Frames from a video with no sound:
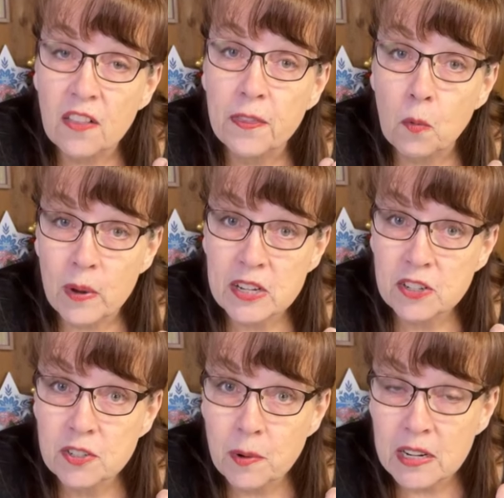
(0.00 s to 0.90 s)
What
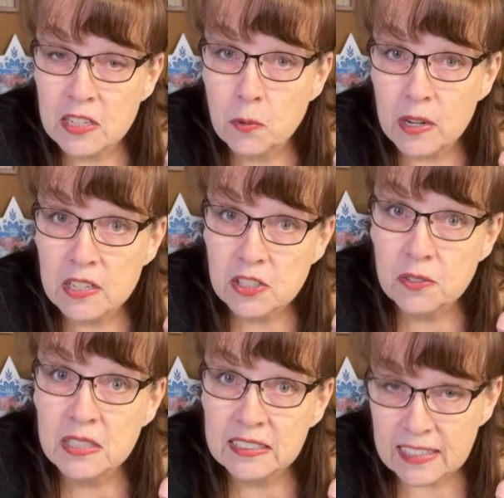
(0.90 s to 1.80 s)

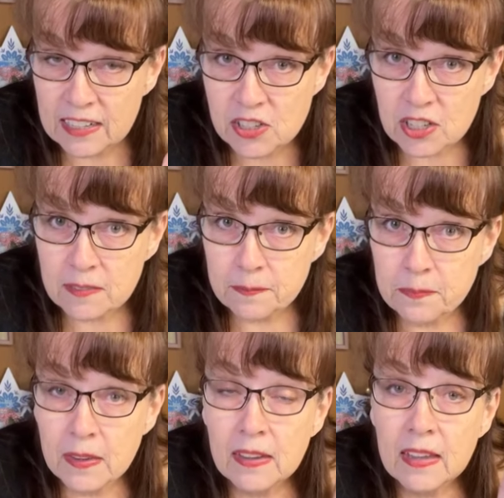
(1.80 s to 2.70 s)
also is
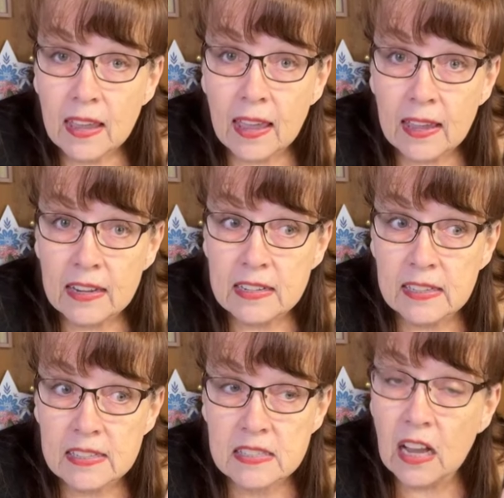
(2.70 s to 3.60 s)
happening is this kind of
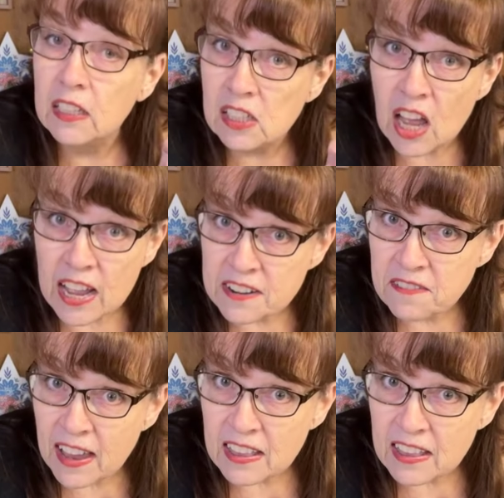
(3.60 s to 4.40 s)
took us by surprise.